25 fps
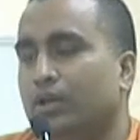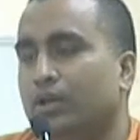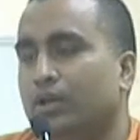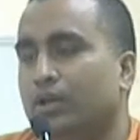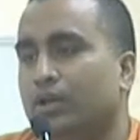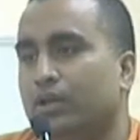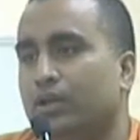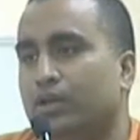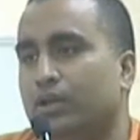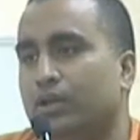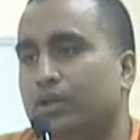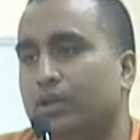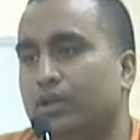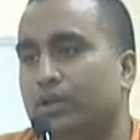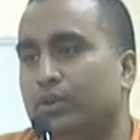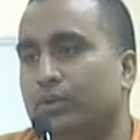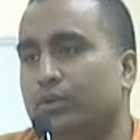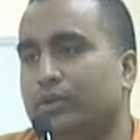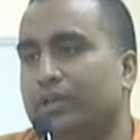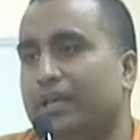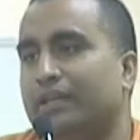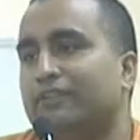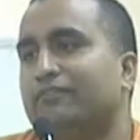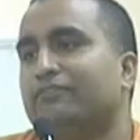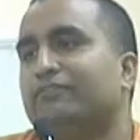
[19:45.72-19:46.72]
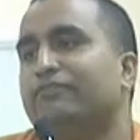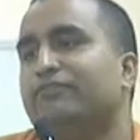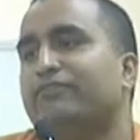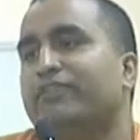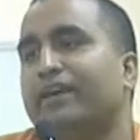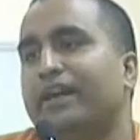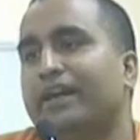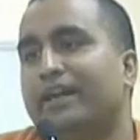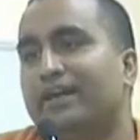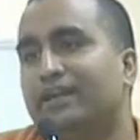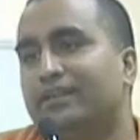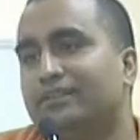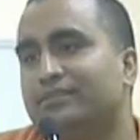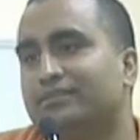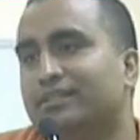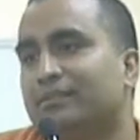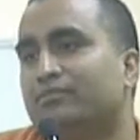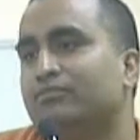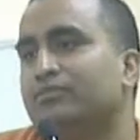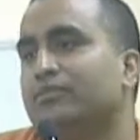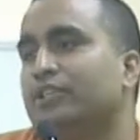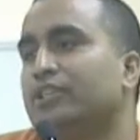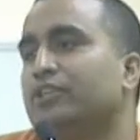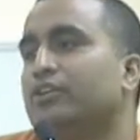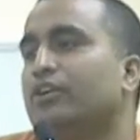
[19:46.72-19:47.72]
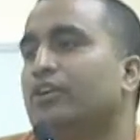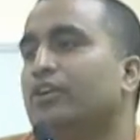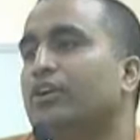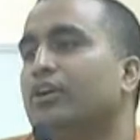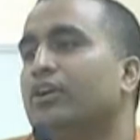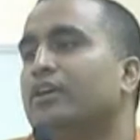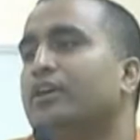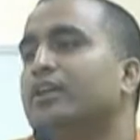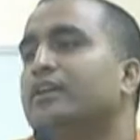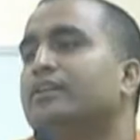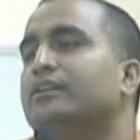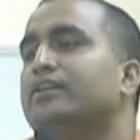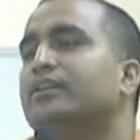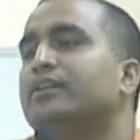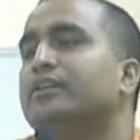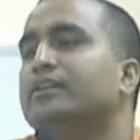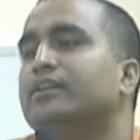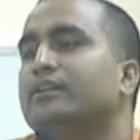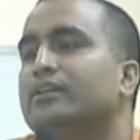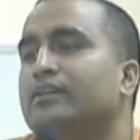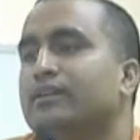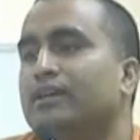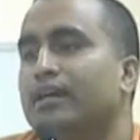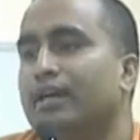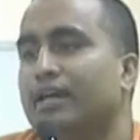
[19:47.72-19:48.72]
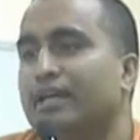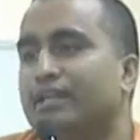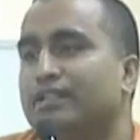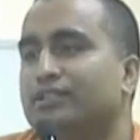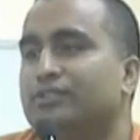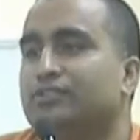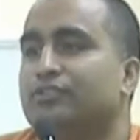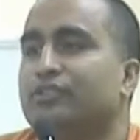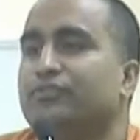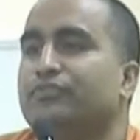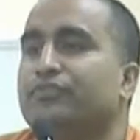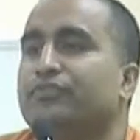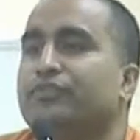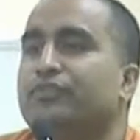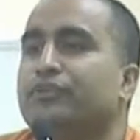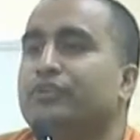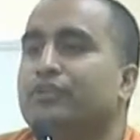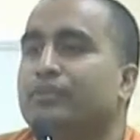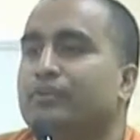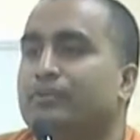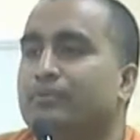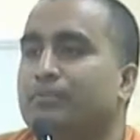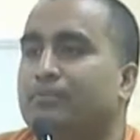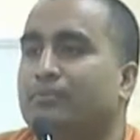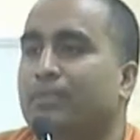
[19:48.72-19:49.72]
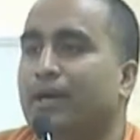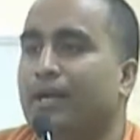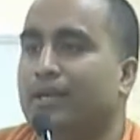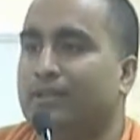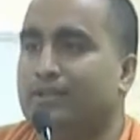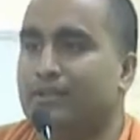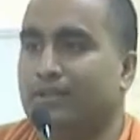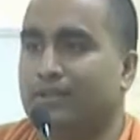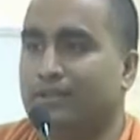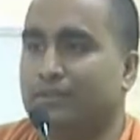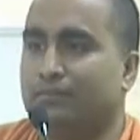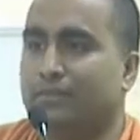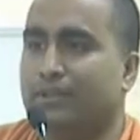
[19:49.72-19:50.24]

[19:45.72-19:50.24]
you can find something wrong in the eyes of your partner, but